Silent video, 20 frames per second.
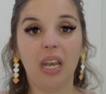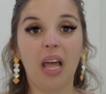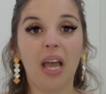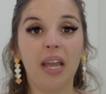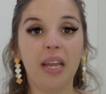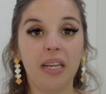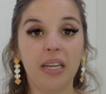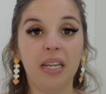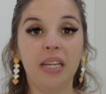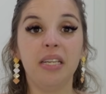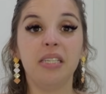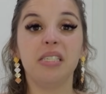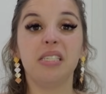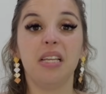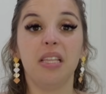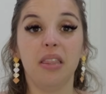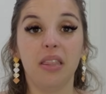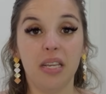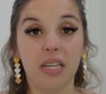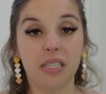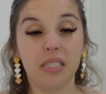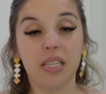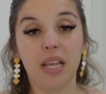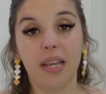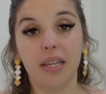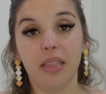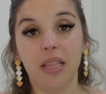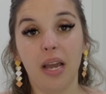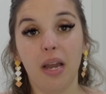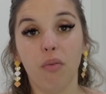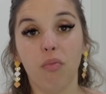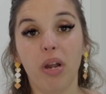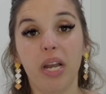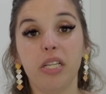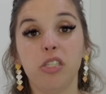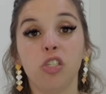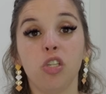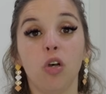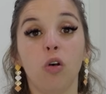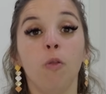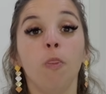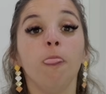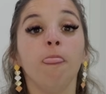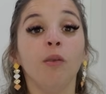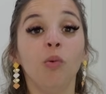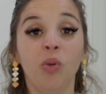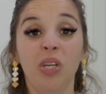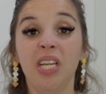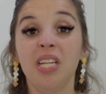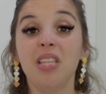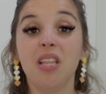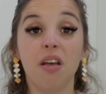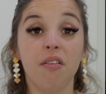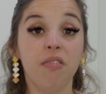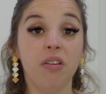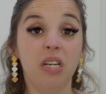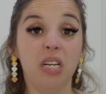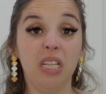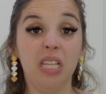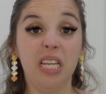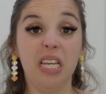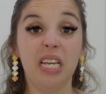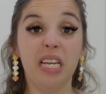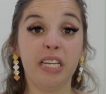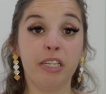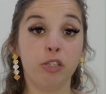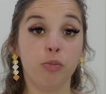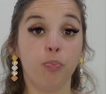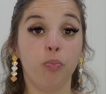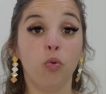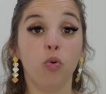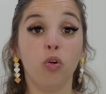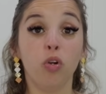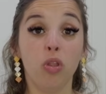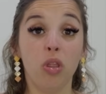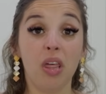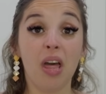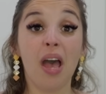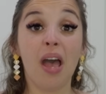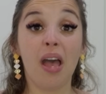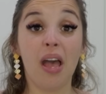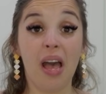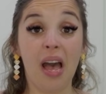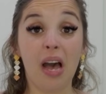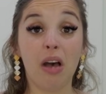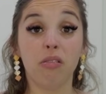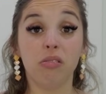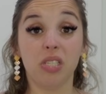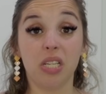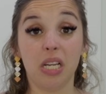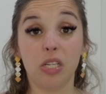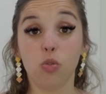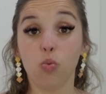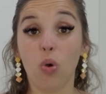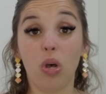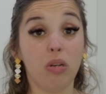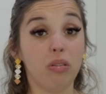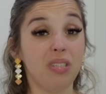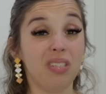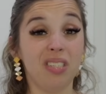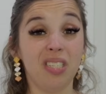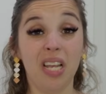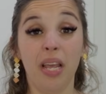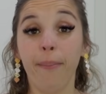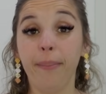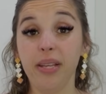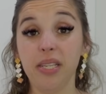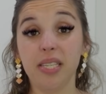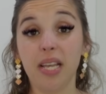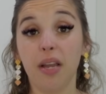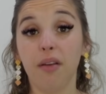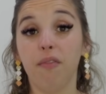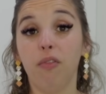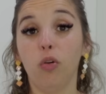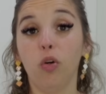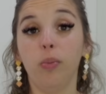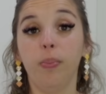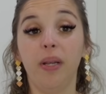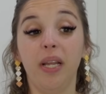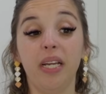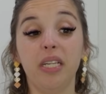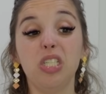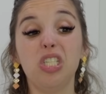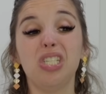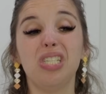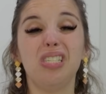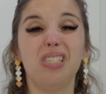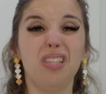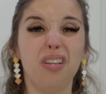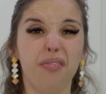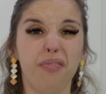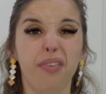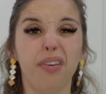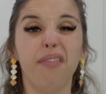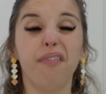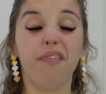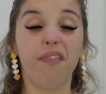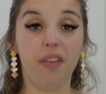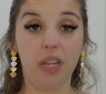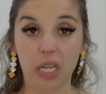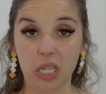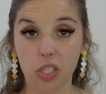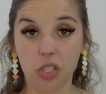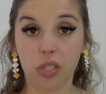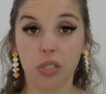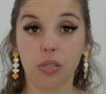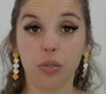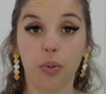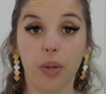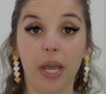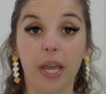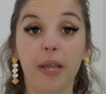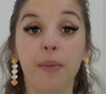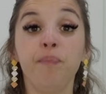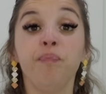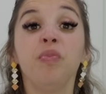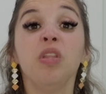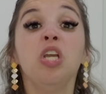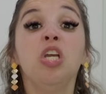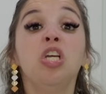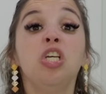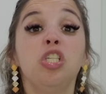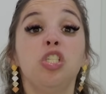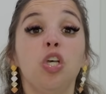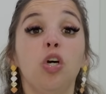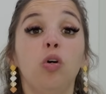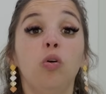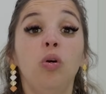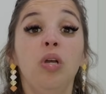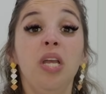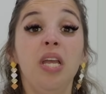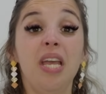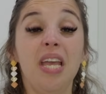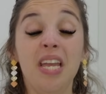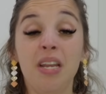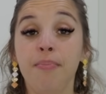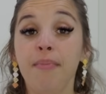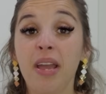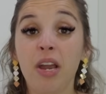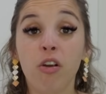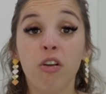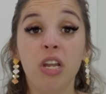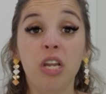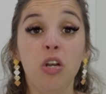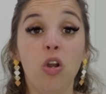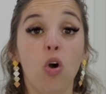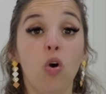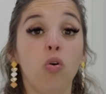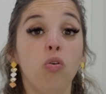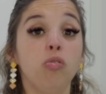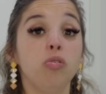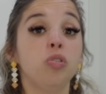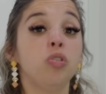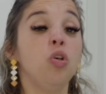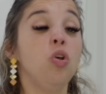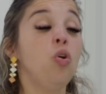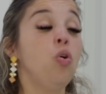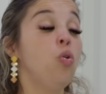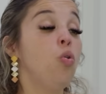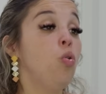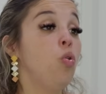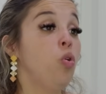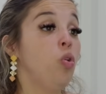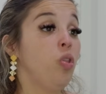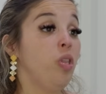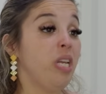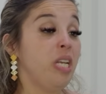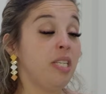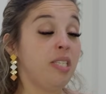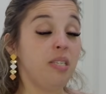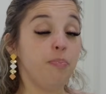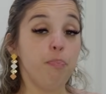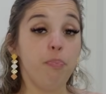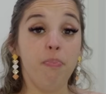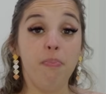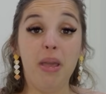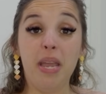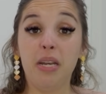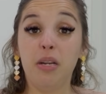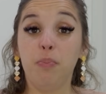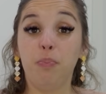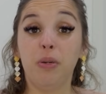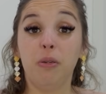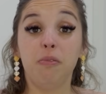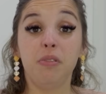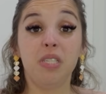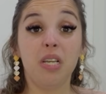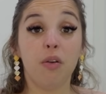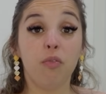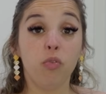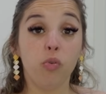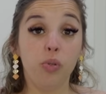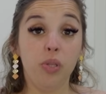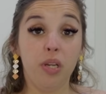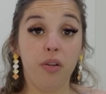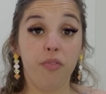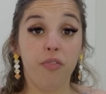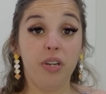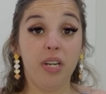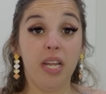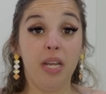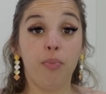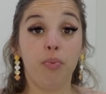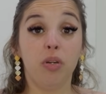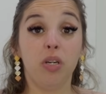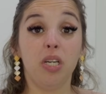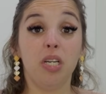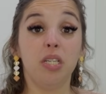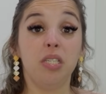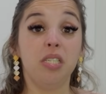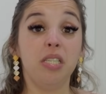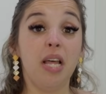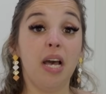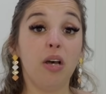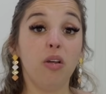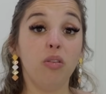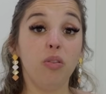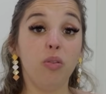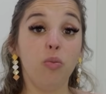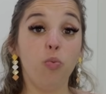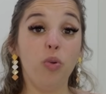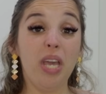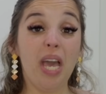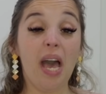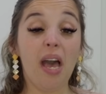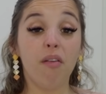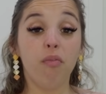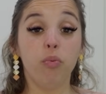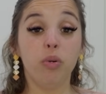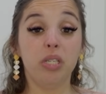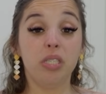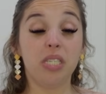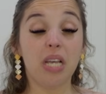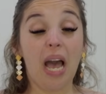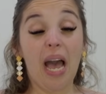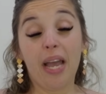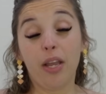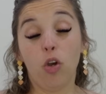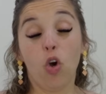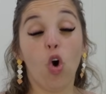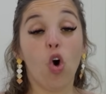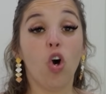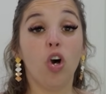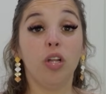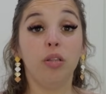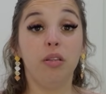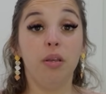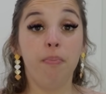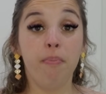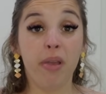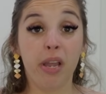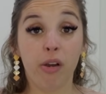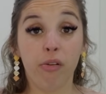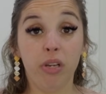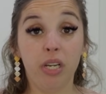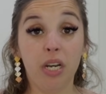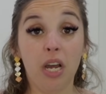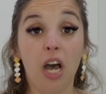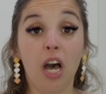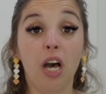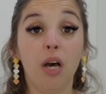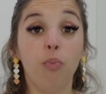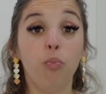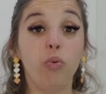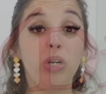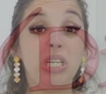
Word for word: lightings and things like that, right? So we can definitely explore that house as well. It's the same exact floor plan, just different finishes, okay? So in Marion Oaks, it's made up of several different neighborhoods. Now, we have what I call the Marion Hub,